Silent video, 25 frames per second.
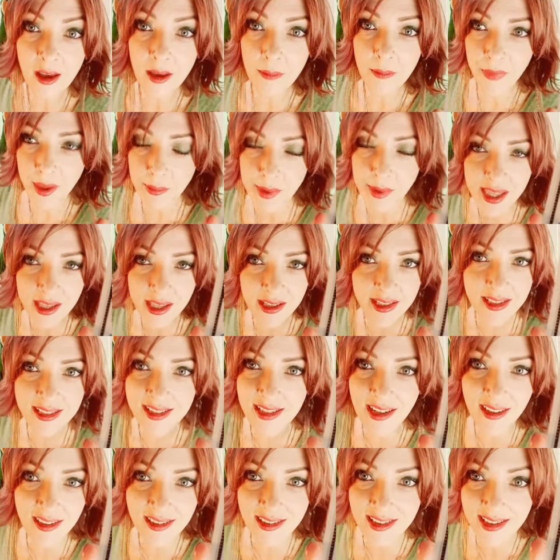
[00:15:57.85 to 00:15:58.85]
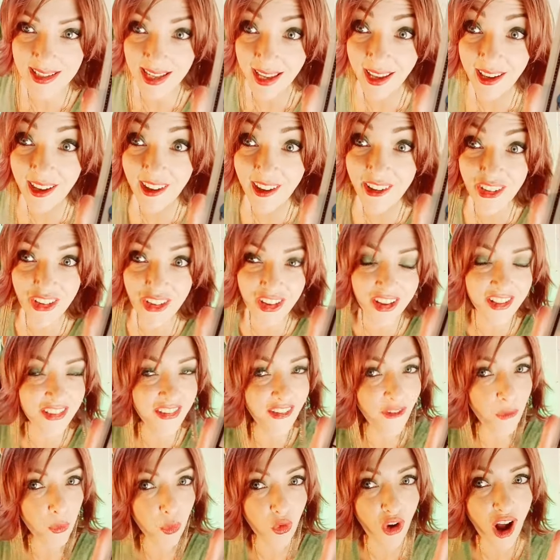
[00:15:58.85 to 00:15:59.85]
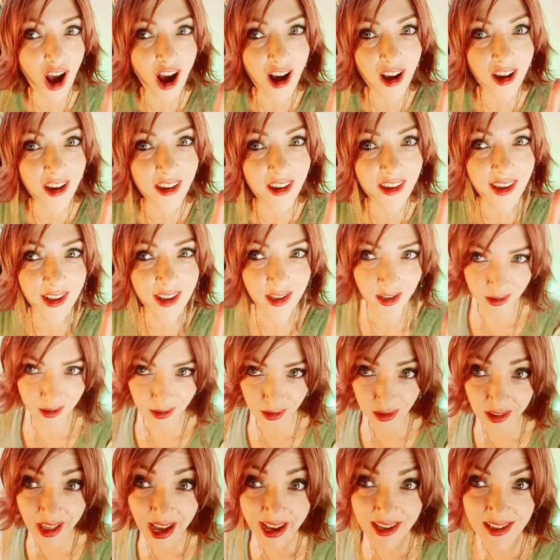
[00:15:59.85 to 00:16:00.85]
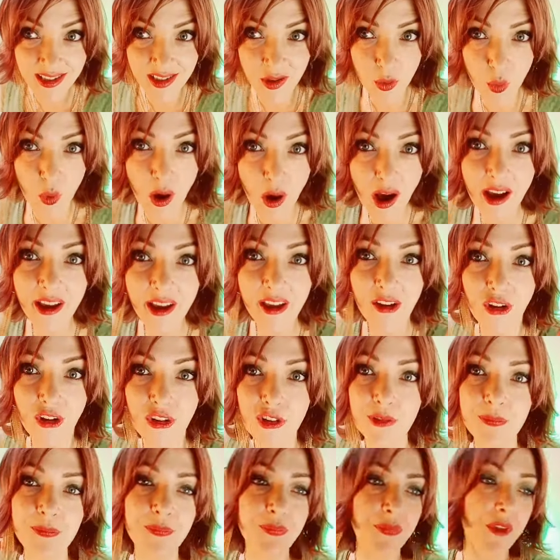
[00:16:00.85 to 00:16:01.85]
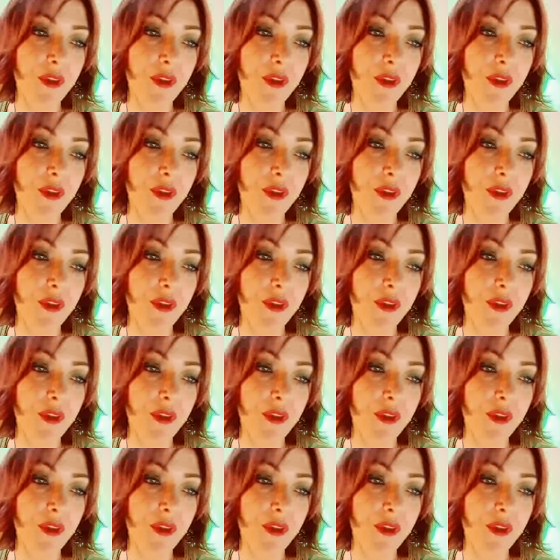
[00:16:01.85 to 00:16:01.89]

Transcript: Maybe that it's not sand, it's rock, and it'll last a while.